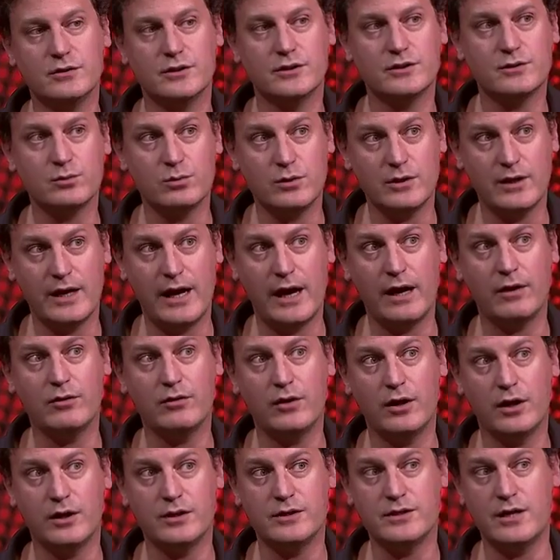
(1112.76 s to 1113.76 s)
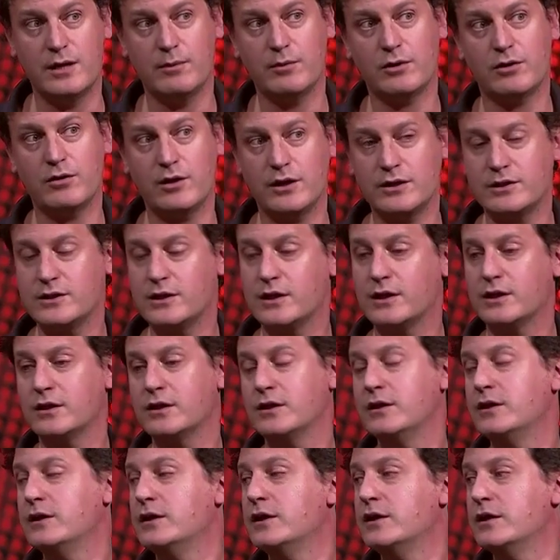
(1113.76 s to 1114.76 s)
this without a democratic
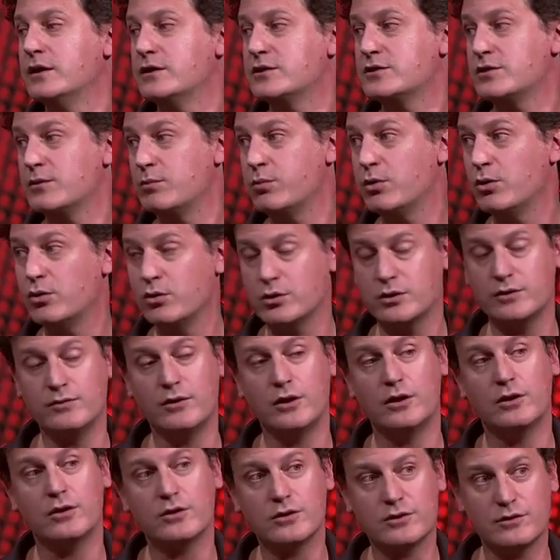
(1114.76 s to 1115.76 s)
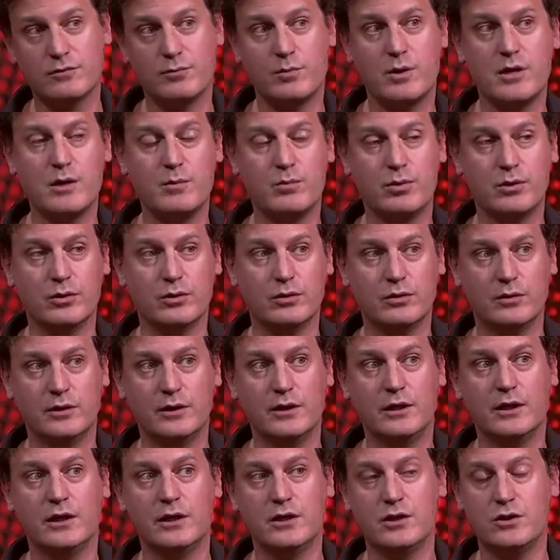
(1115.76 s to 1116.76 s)
support of a lot of people. Mm-hmm.
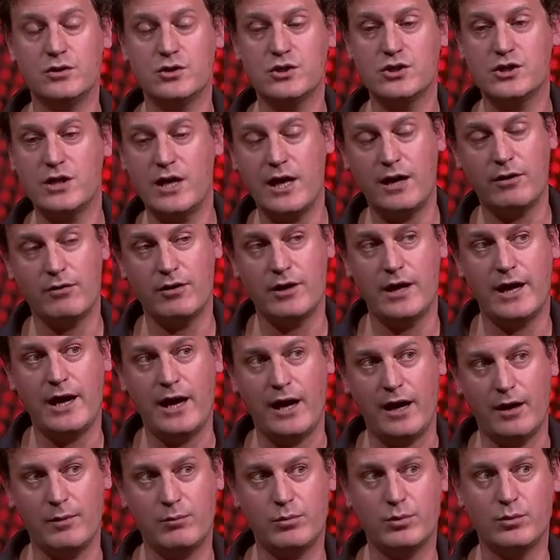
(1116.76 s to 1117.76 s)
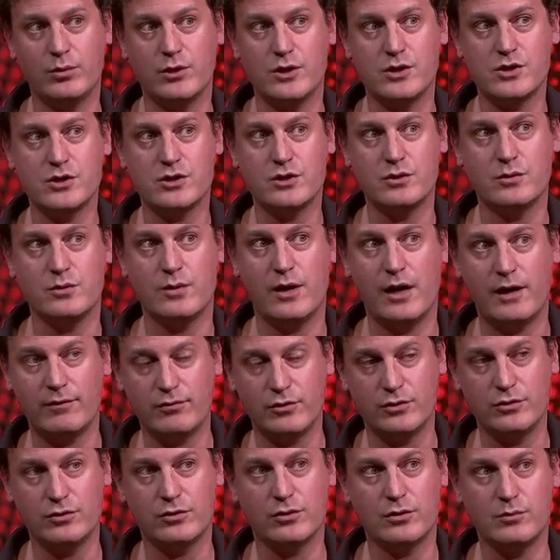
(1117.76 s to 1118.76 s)
You share an app which you have
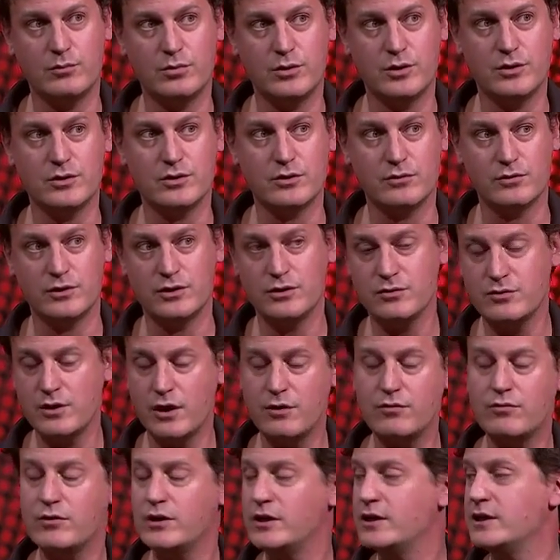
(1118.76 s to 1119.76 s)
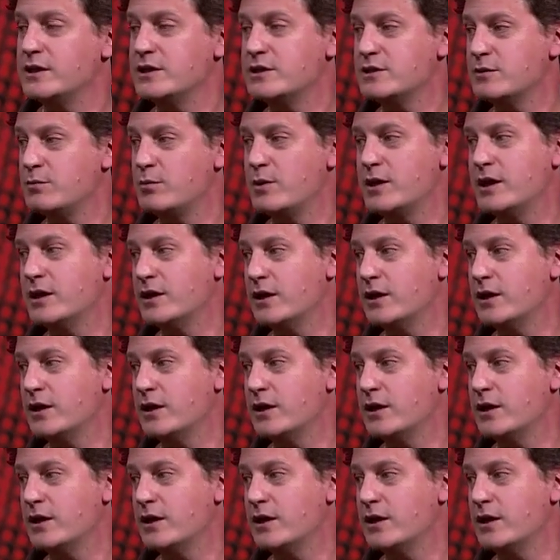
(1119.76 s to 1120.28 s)
on your computer, and you don't really need to be